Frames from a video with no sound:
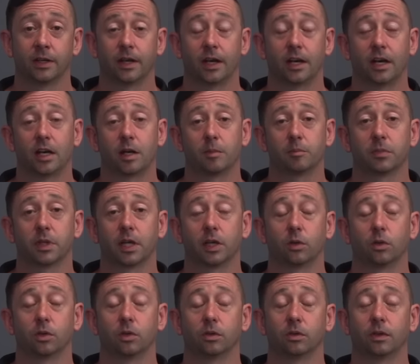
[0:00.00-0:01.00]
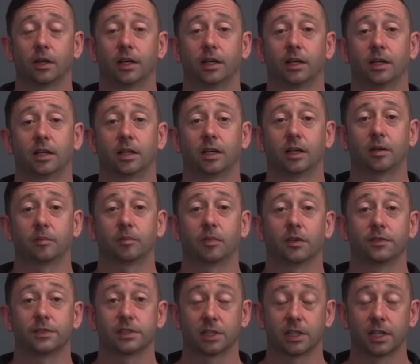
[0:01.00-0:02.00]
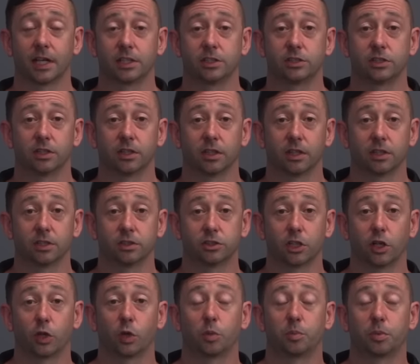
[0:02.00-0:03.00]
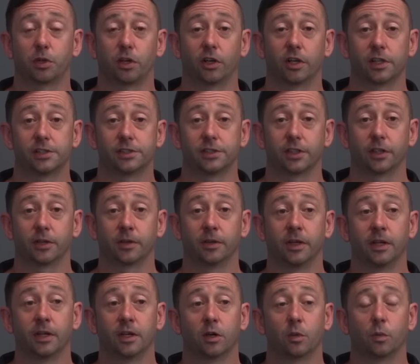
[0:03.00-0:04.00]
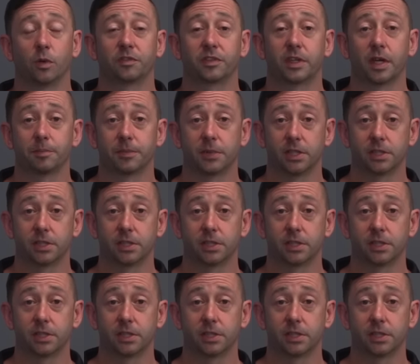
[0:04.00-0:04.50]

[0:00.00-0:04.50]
Um, they all um, obviously add to the total price. So we've kept